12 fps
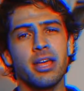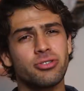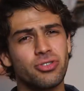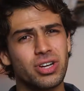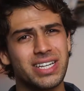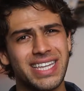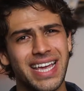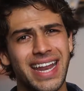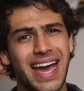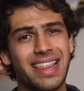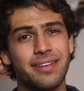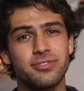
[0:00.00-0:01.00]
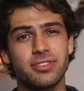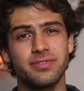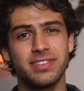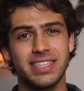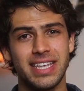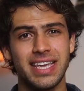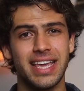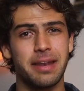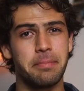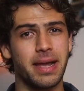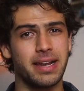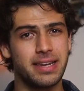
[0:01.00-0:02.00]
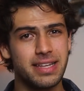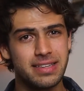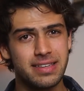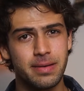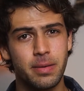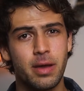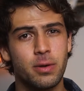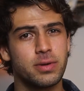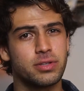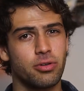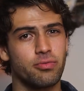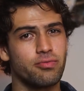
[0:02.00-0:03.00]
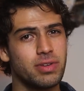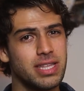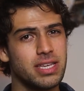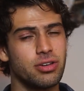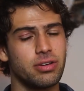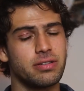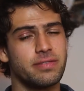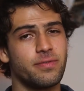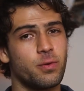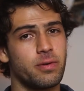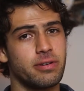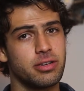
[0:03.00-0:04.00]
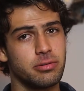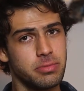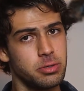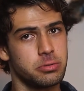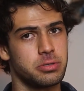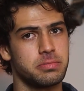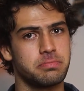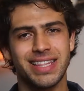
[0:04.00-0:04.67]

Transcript: They also contain high levels of zinc and magnesium, which are really good for your mood.